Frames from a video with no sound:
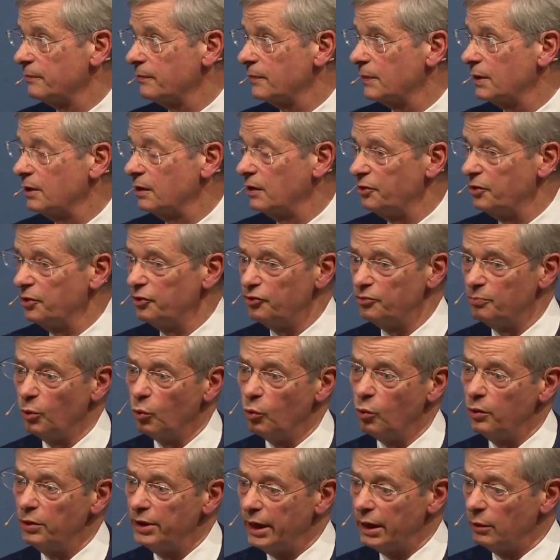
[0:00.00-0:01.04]
This
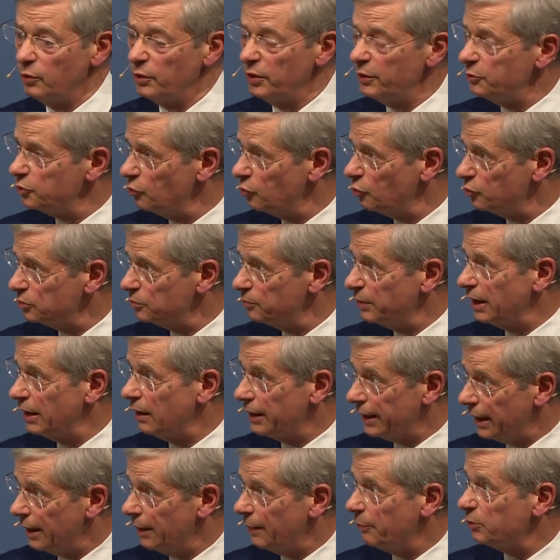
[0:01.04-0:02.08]
morning we talked about
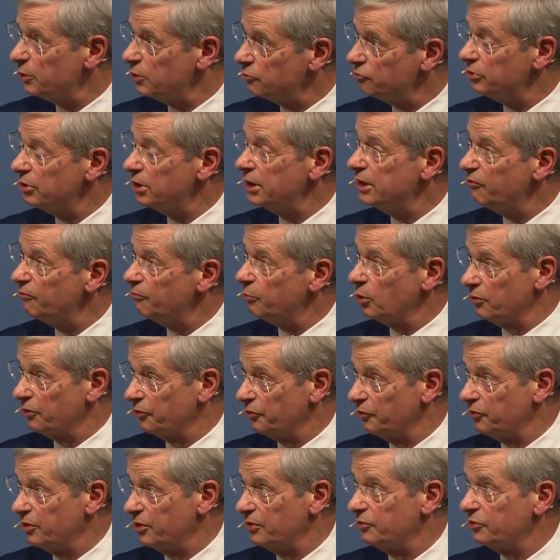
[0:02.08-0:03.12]
capital relief
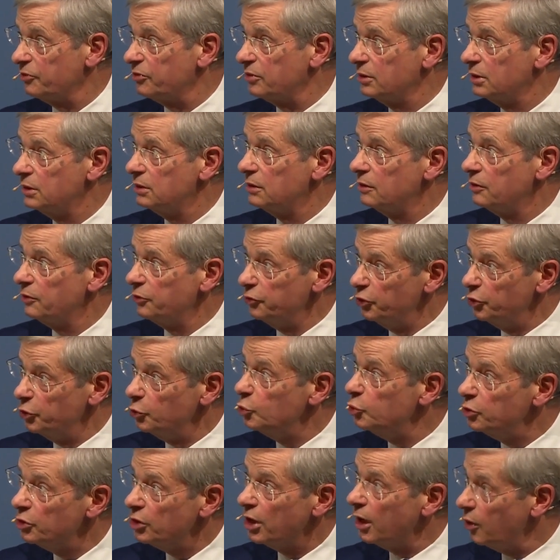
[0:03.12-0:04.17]
policies.
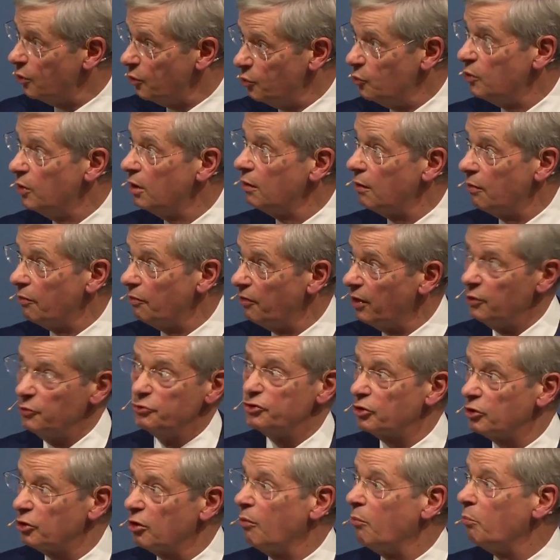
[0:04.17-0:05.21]
Those
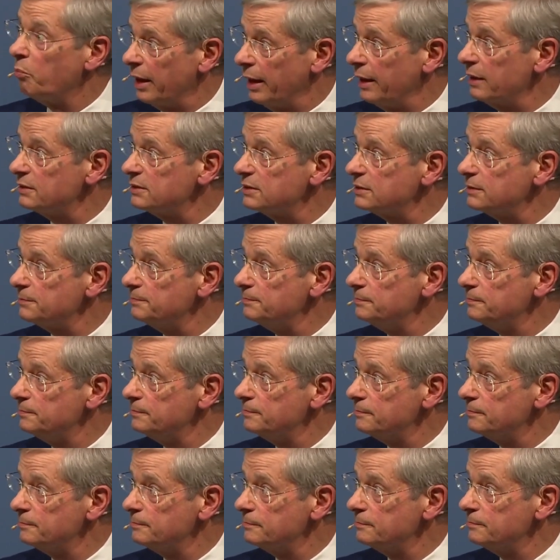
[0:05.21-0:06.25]
are complex.
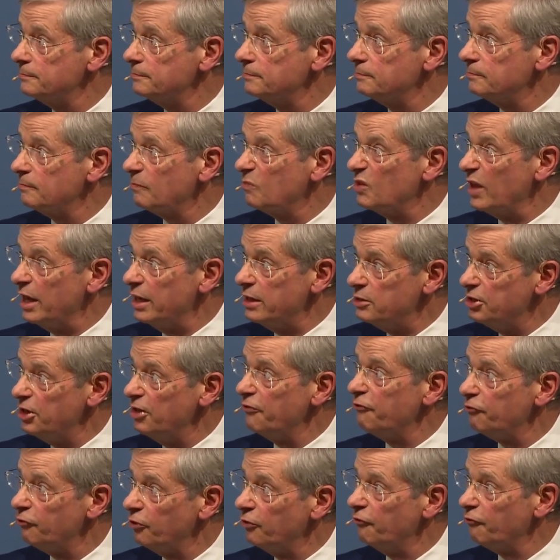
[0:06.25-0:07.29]
They're
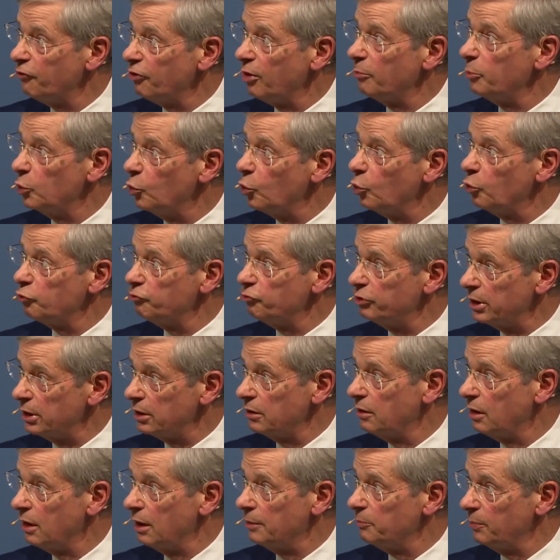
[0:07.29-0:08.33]
different from an ordinary
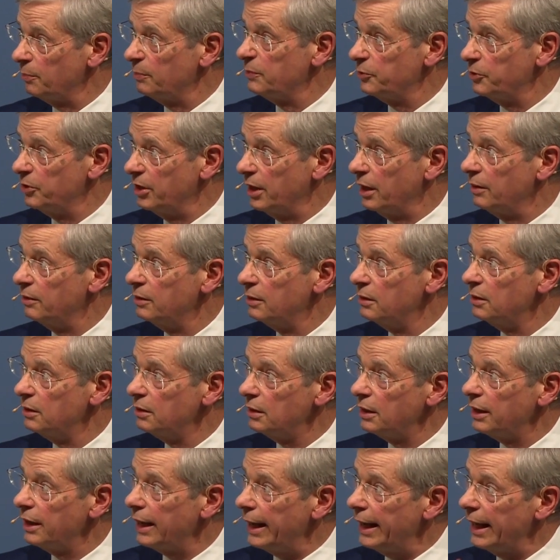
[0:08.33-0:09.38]
client, yeah?
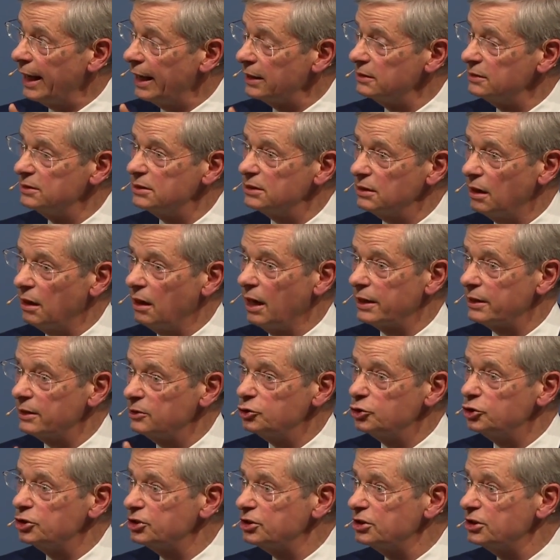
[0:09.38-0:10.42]
And I can
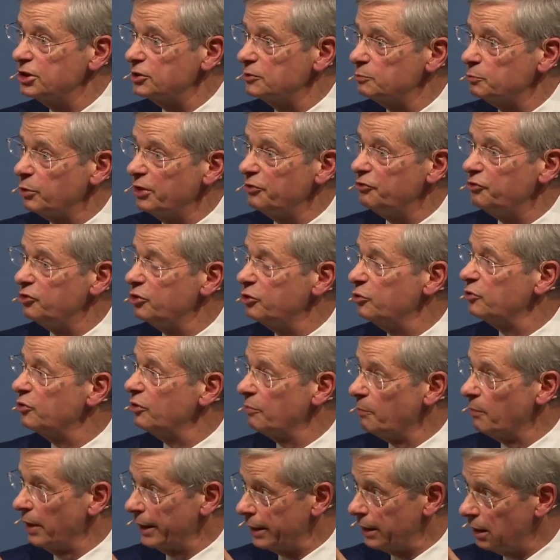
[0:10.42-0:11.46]
just express to you
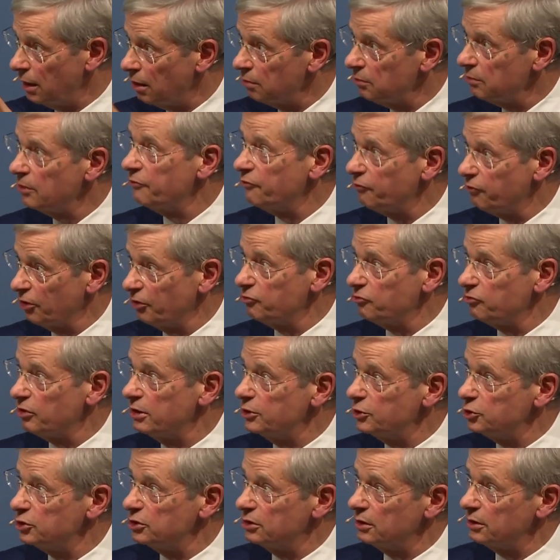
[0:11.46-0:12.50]
my current
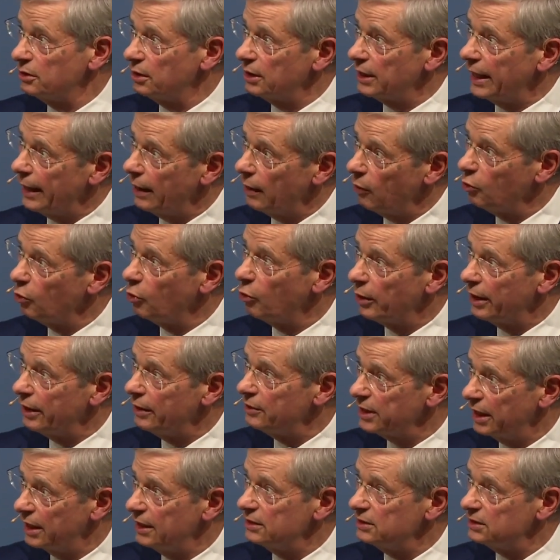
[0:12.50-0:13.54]
frustration at how long it
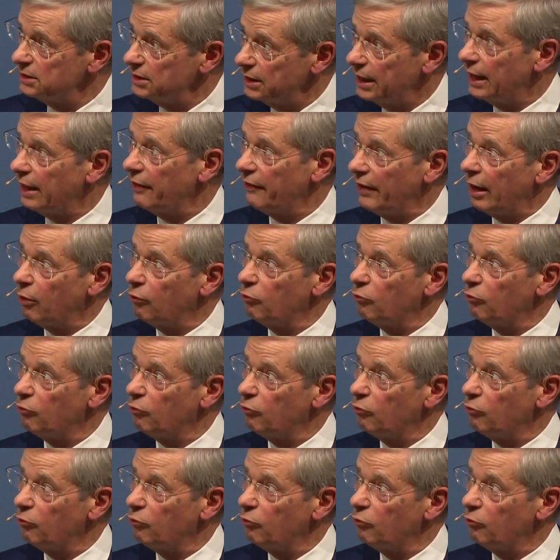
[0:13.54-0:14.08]
takes to get that